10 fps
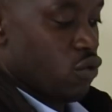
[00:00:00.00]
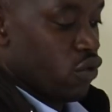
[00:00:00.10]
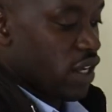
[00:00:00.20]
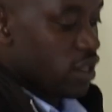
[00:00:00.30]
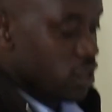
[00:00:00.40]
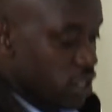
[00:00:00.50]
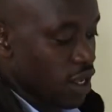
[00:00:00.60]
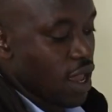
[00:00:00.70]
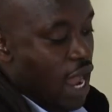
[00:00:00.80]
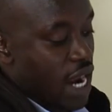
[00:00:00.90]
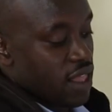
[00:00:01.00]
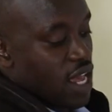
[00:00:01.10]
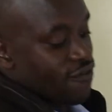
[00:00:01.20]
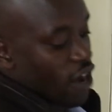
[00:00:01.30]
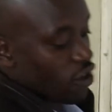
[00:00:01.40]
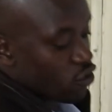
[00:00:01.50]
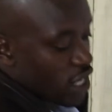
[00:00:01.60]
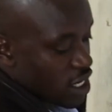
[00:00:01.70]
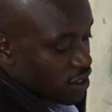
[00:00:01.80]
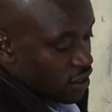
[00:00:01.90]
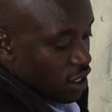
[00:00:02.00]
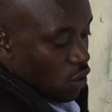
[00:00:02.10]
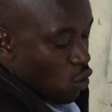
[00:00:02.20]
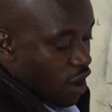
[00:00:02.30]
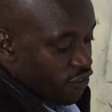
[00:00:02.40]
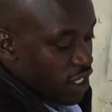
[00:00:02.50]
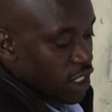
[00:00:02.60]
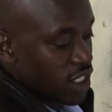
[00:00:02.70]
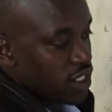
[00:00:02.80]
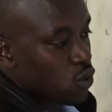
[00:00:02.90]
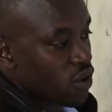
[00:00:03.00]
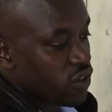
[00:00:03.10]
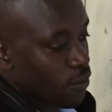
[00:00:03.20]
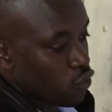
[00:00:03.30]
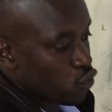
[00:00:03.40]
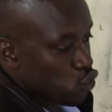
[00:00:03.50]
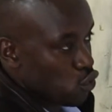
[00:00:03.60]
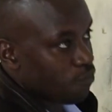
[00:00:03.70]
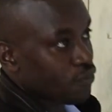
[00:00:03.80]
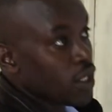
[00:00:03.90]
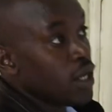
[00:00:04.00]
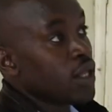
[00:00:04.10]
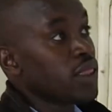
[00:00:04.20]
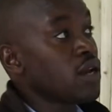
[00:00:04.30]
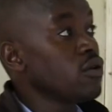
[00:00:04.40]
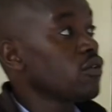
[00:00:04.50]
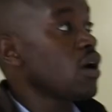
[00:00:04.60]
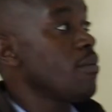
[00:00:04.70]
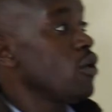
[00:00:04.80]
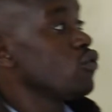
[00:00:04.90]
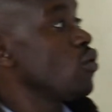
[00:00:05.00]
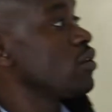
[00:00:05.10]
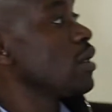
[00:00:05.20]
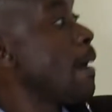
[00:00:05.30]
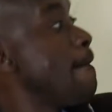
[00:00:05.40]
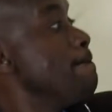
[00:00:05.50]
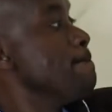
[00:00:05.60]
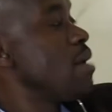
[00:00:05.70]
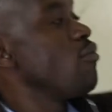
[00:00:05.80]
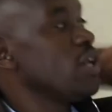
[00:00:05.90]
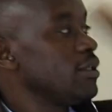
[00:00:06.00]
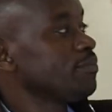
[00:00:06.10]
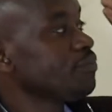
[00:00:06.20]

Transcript: Those are the 3. And their functionality, we have said each what's supposed to do. Then we talk about what? Memory.